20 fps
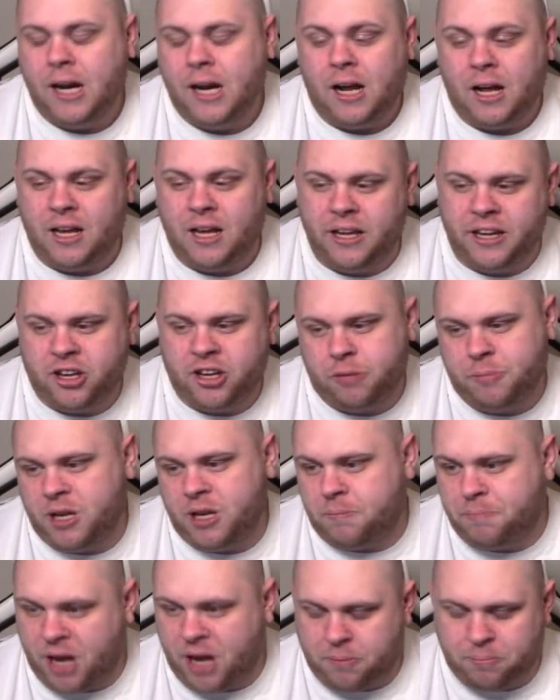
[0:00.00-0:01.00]
it could have been a
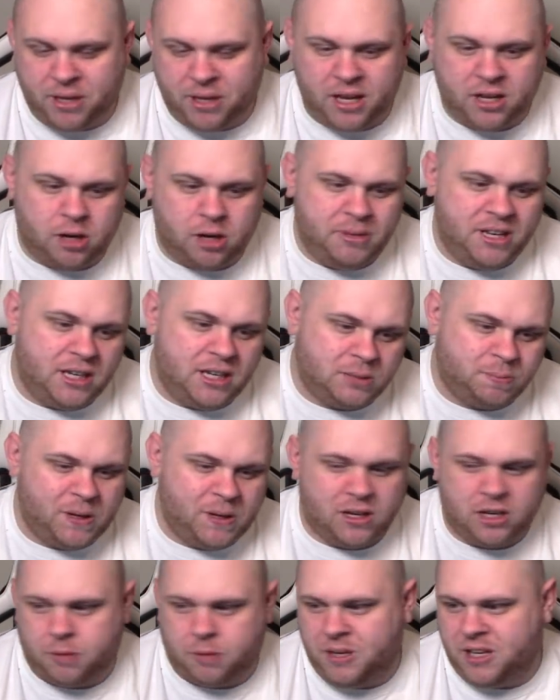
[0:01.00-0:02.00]
better player, could have been this player,
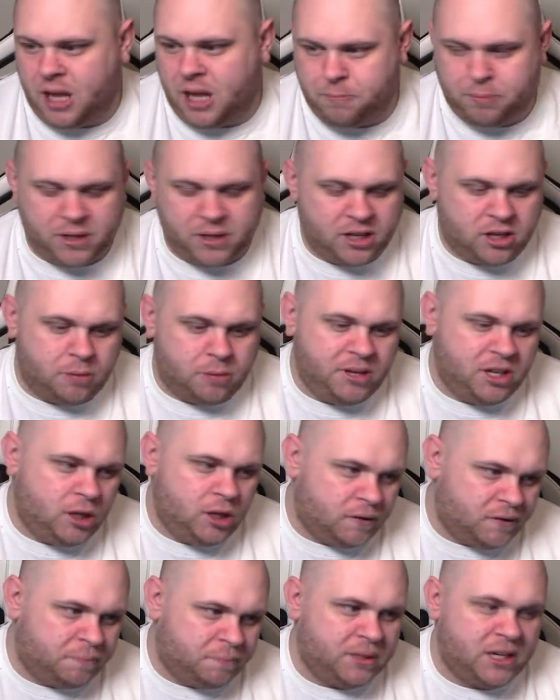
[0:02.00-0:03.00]
could have been that player, could have been the
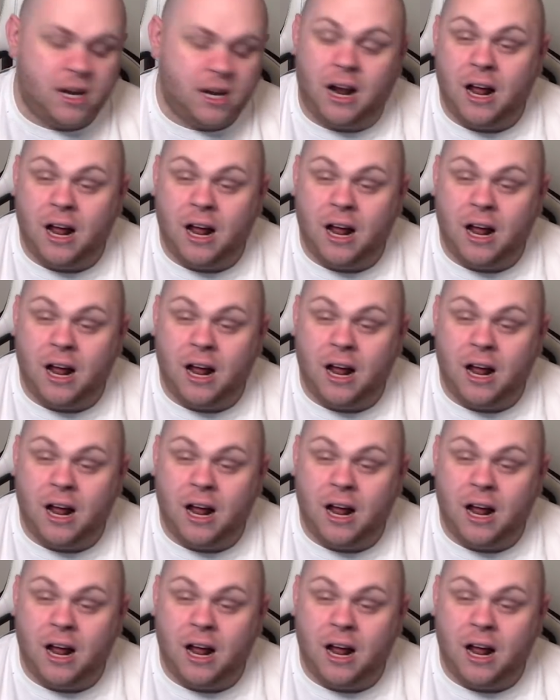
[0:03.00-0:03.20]
other player.